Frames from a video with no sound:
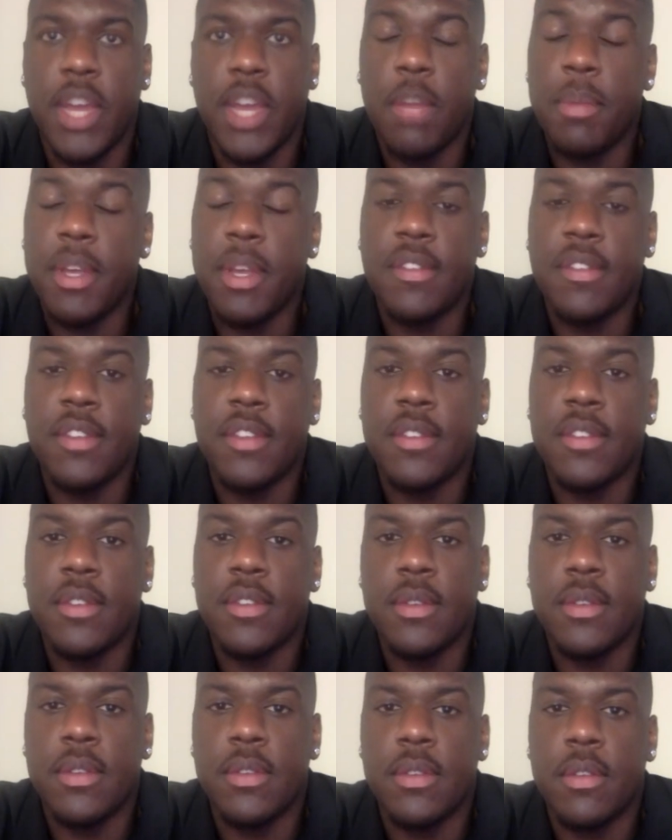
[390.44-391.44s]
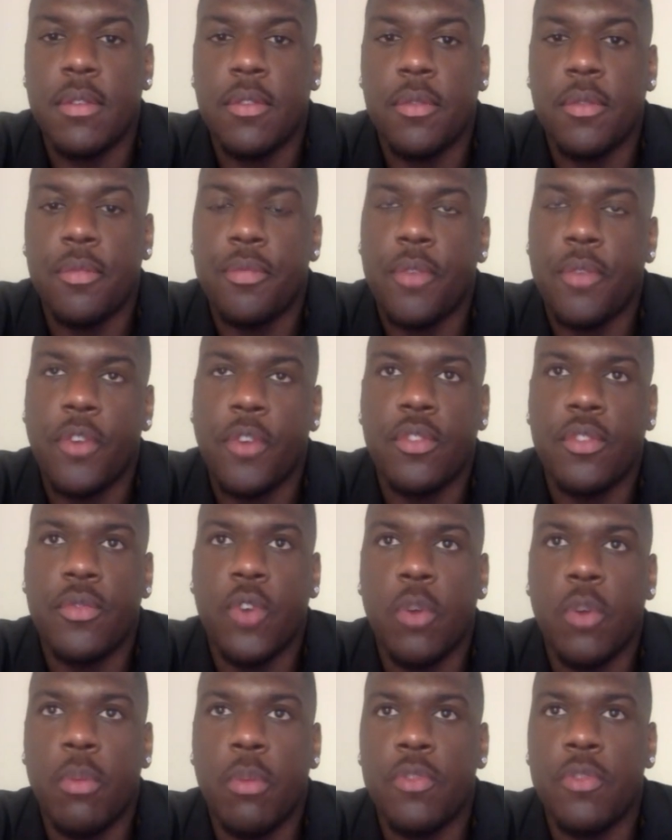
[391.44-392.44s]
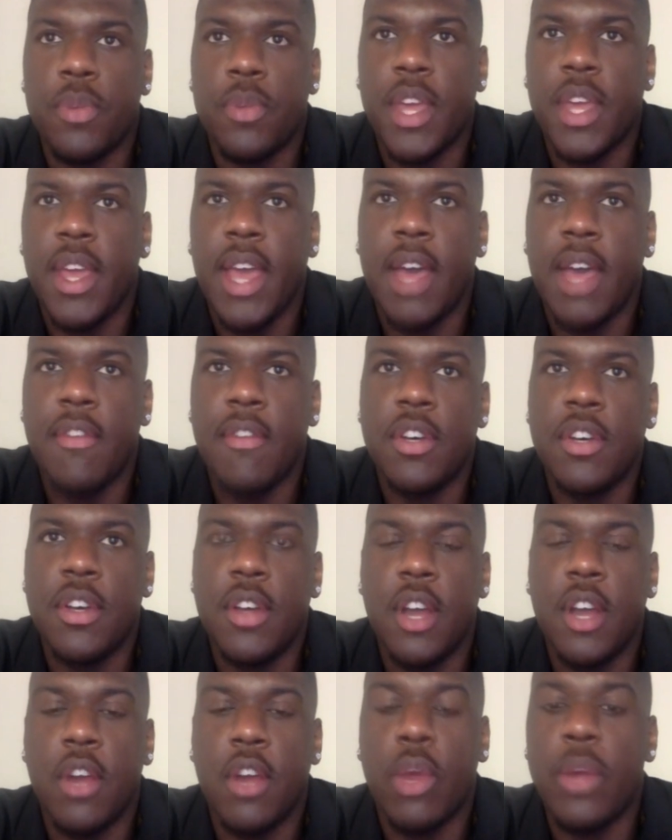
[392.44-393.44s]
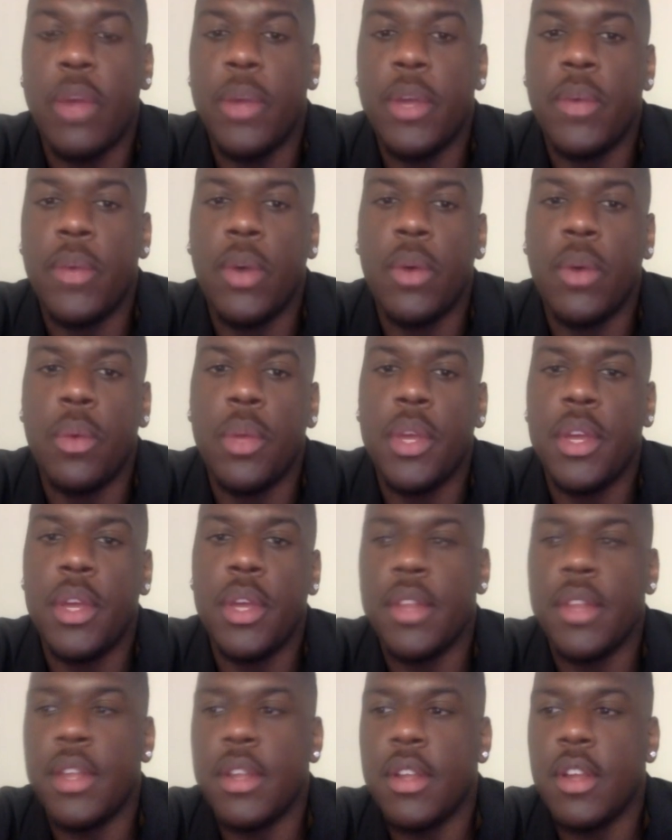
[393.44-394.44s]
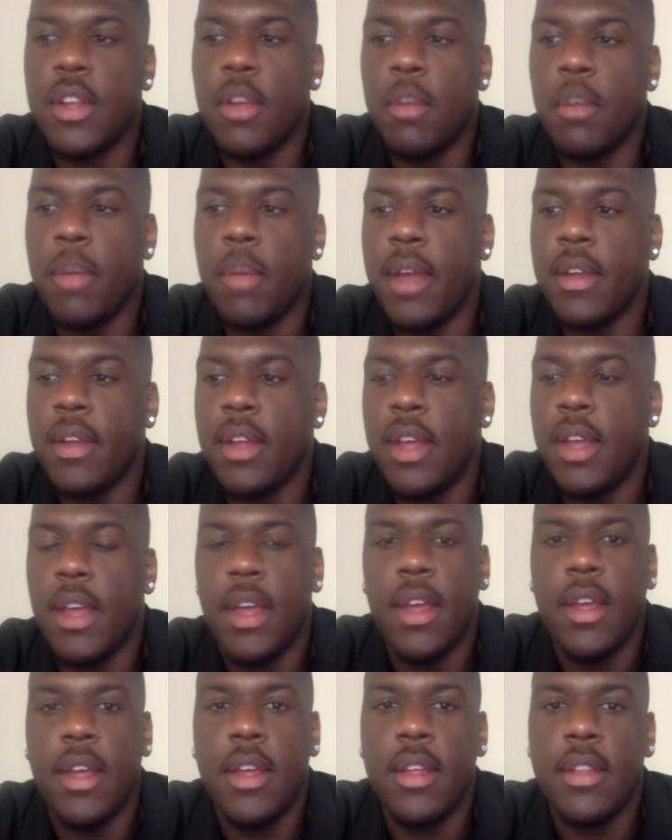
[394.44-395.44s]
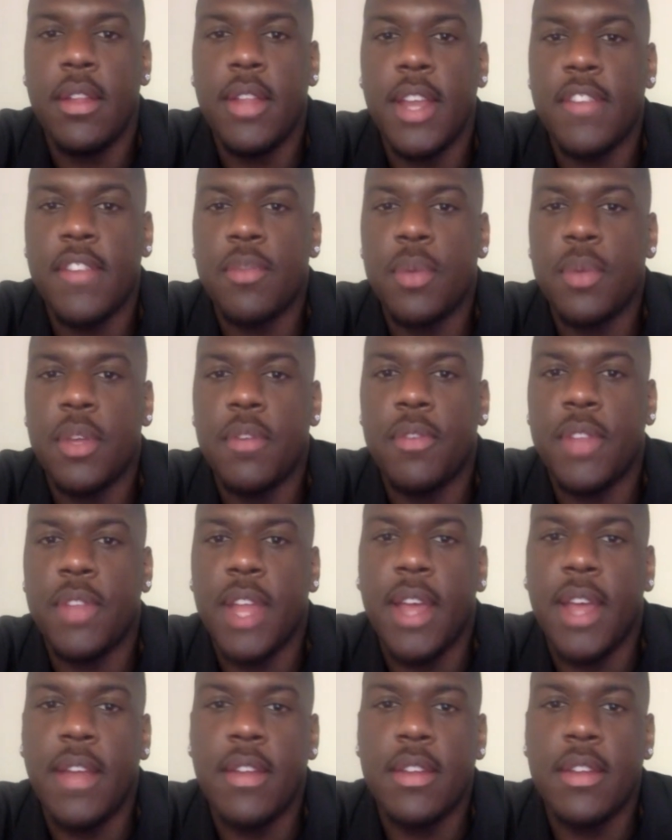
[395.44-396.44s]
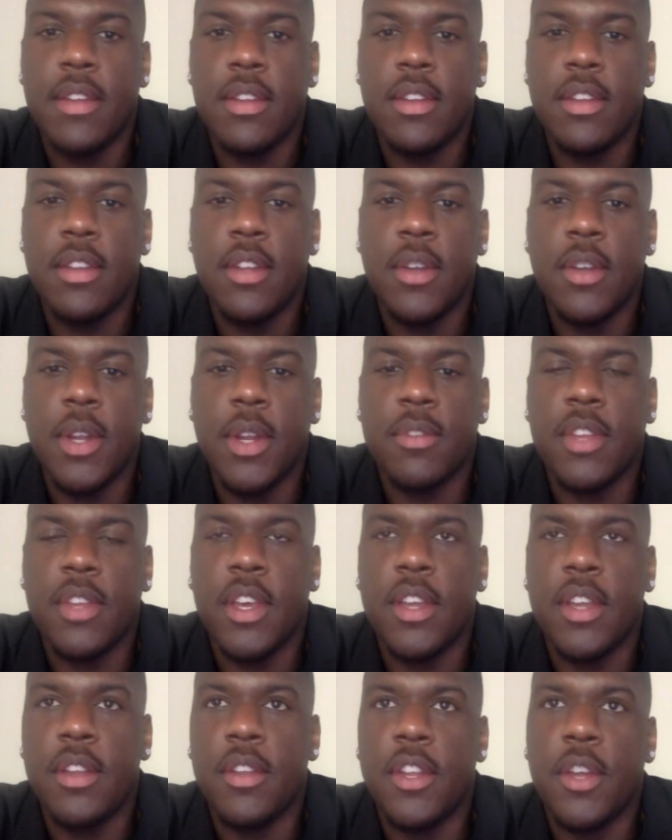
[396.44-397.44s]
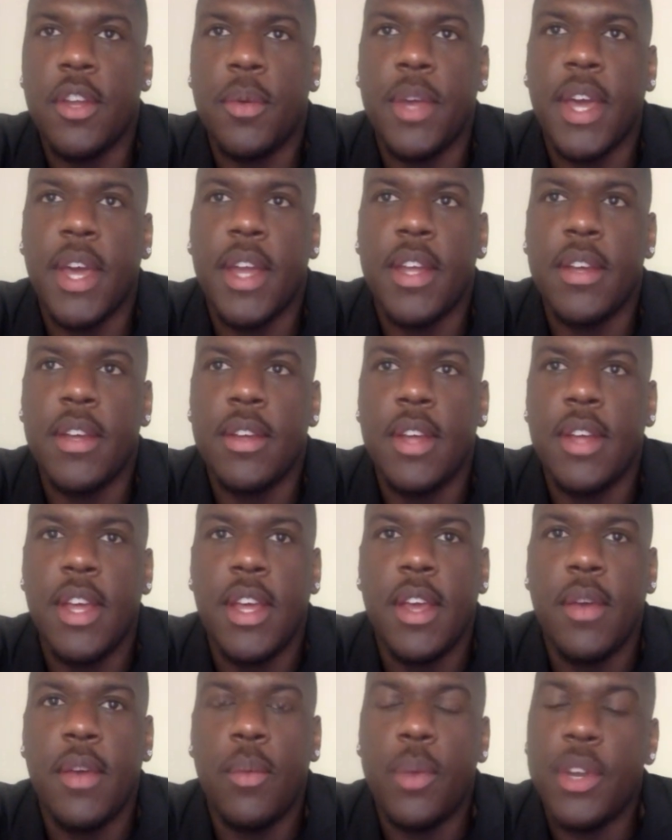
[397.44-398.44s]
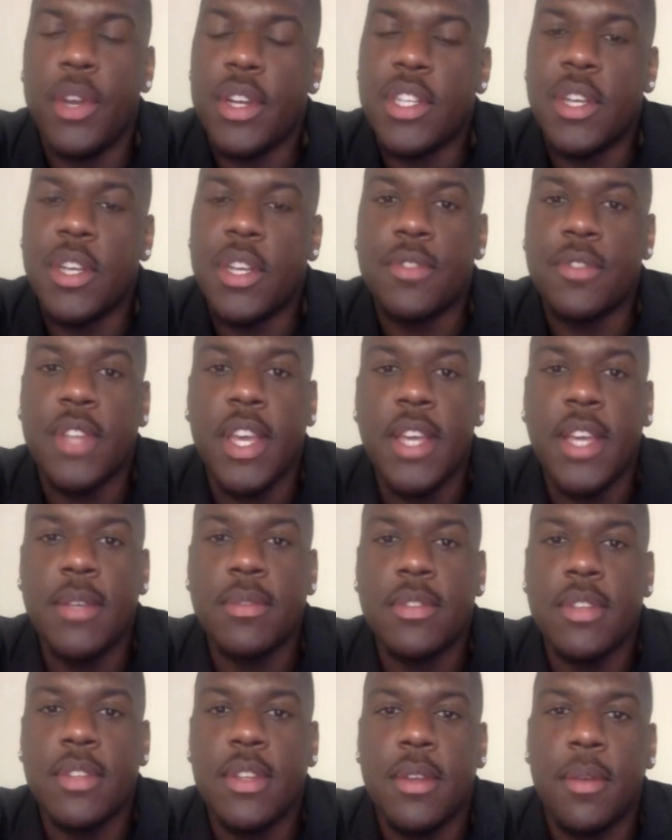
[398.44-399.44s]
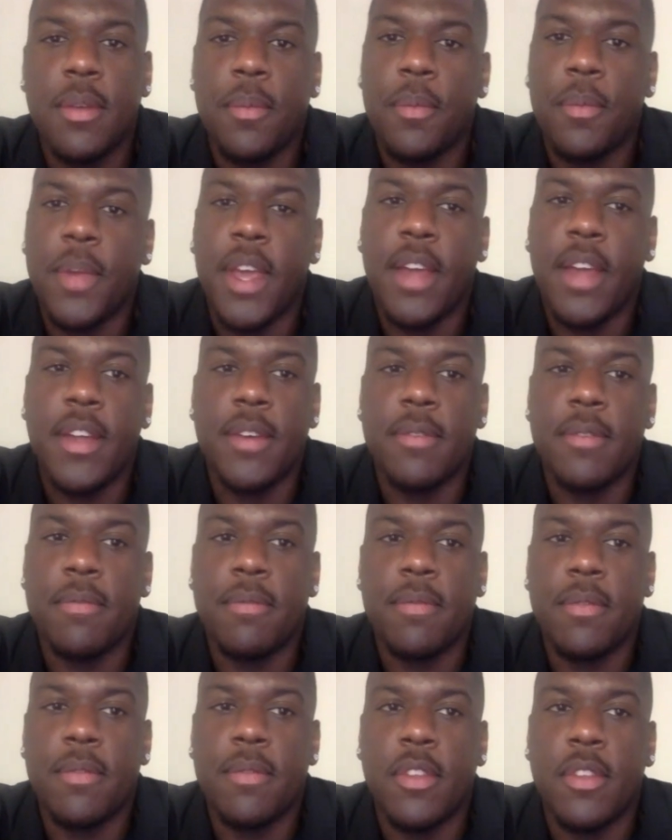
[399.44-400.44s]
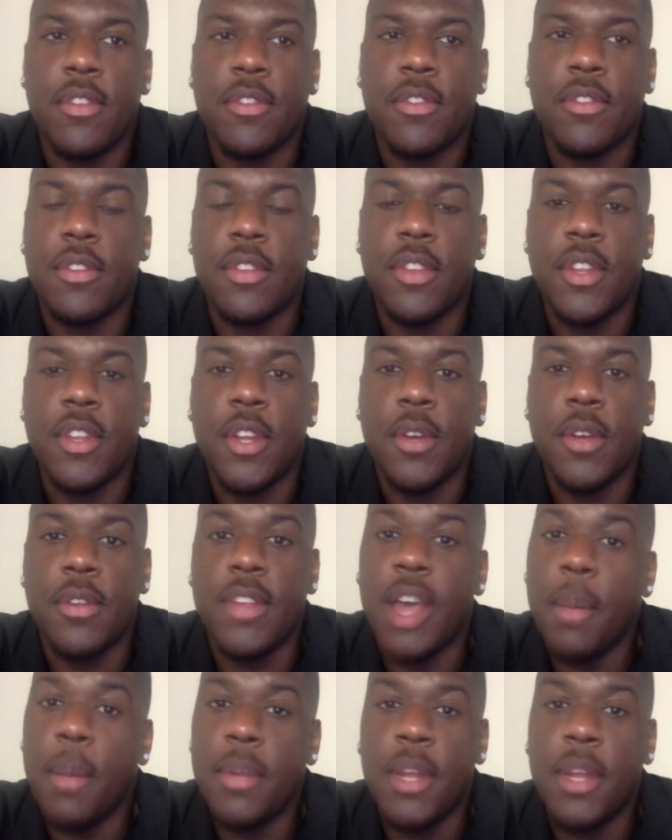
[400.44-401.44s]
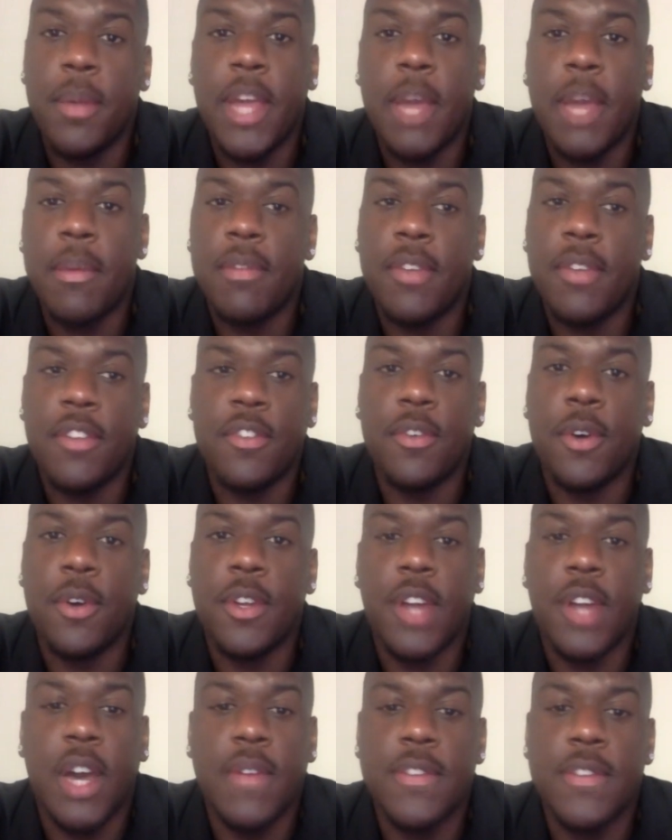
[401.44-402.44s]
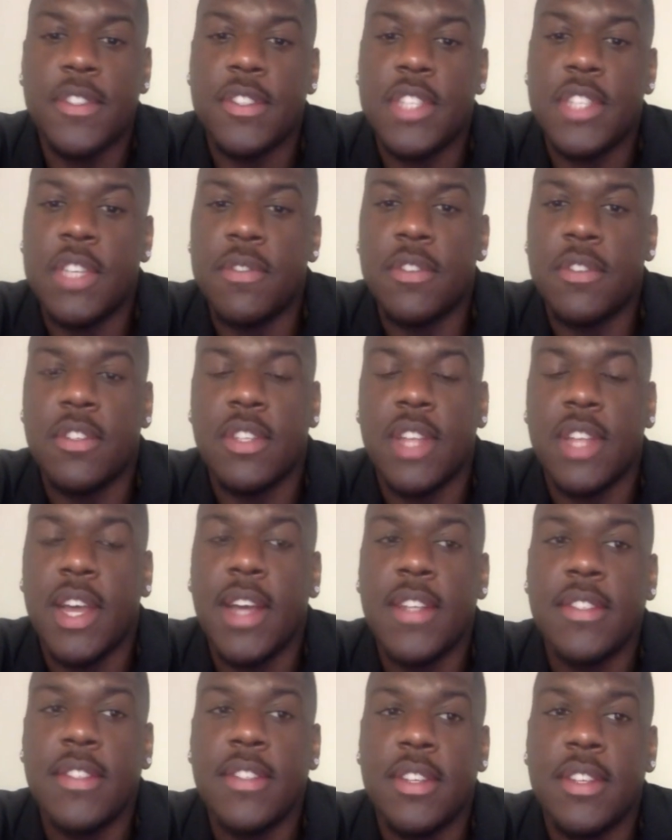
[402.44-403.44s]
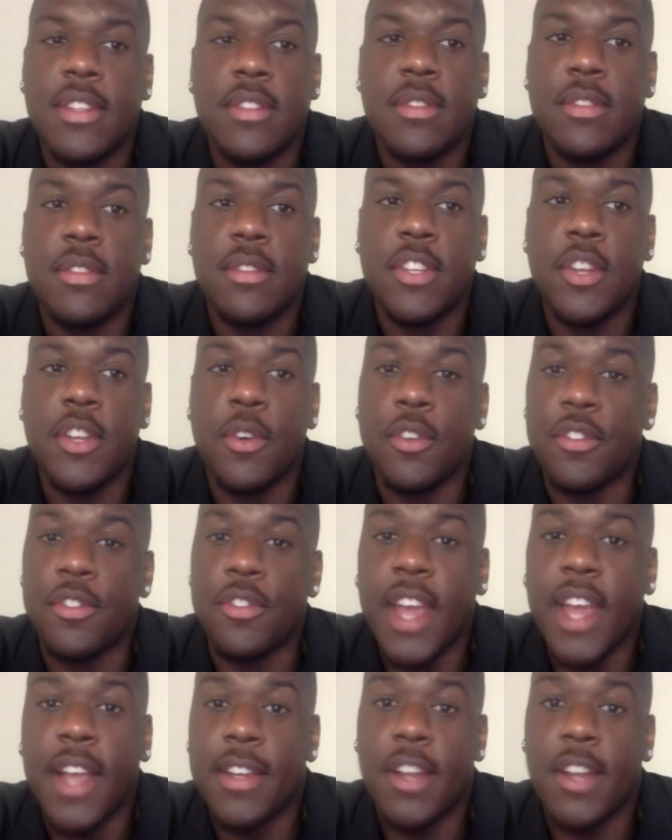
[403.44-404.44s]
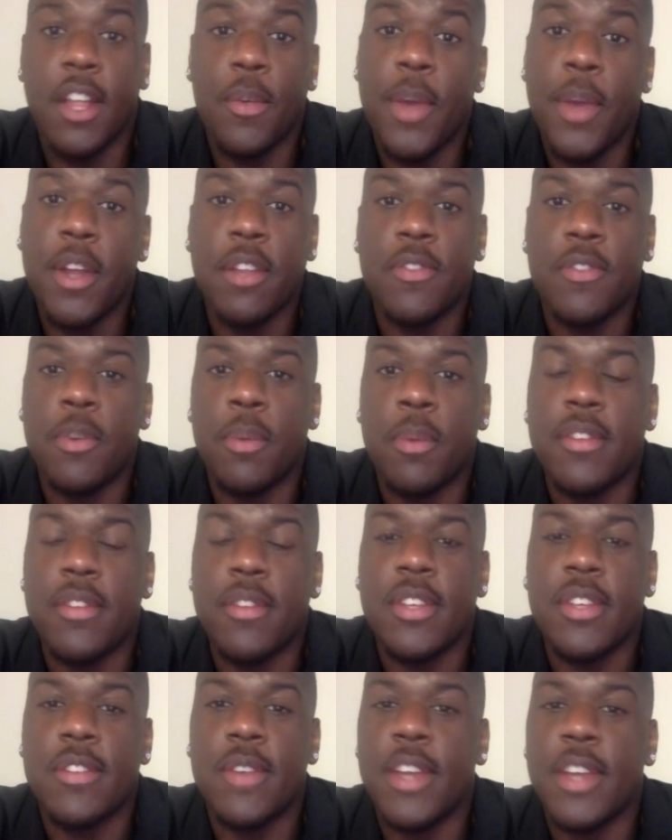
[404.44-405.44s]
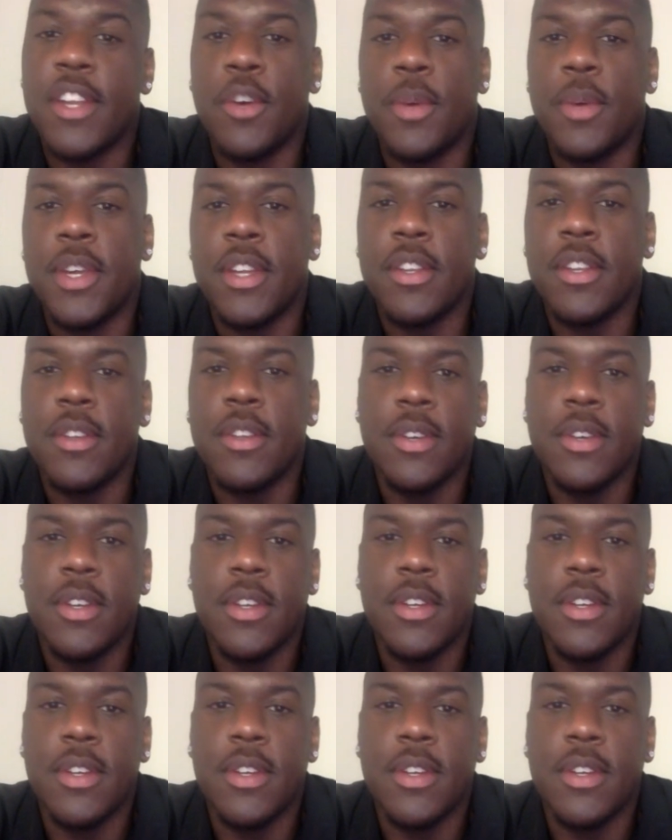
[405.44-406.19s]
be consistent. First and foremost, we can't have a great week one week and then come back next week flat. You know what I'm saying? We got to win the close games. We got to just, dominate. We got to be physical on the offensive, defensive lines. And, there's talent all around this football team, so I know we can do it.